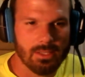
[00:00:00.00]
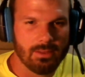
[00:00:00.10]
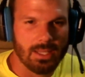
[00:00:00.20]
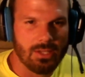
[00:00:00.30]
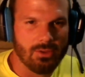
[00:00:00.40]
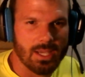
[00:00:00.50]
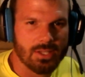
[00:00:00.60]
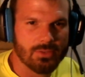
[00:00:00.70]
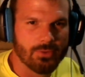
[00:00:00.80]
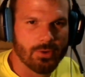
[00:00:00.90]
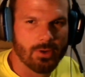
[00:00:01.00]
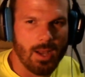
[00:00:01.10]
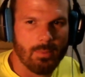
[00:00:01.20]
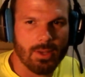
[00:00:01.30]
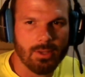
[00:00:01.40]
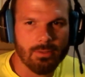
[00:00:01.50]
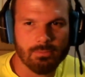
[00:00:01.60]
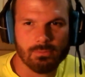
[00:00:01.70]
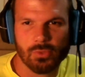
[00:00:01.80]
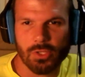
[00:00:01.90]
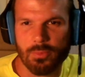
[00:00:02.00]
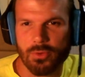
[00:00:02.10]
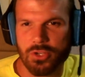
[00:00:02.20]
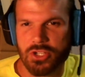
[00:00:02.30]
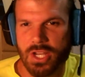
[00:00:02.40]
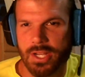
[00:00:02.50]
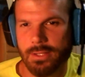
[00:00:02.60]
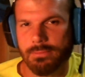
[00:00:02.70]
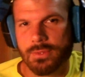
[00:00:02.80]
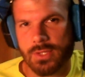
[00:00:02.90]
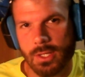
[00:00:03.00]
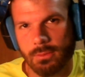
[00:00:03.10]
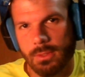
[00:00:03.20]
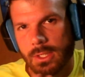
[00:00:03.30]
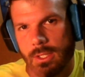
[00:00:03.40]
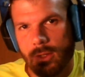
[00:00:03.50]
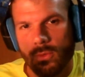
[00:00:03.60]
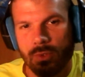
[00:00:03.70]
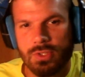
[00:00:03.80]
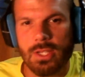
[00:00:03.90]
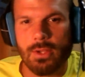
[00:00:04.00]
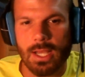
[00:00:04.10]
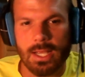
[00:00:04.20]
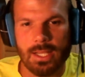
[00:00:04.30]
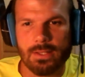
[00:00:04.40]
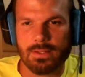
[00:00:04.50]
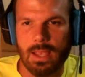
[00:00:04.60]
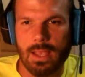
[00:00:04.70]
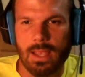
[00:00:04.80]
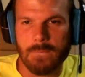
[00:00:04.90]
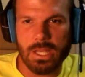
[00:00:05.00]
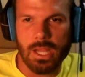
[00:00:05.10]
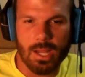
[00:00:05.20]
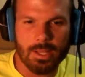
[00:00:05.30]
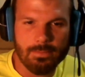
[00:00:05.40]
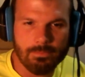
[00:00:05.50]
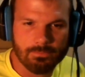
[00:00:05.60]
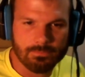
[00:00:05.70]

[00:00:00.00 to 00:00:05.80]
Thank you guys for hopping on. Really appreciate it. So we'll see you guys mañana.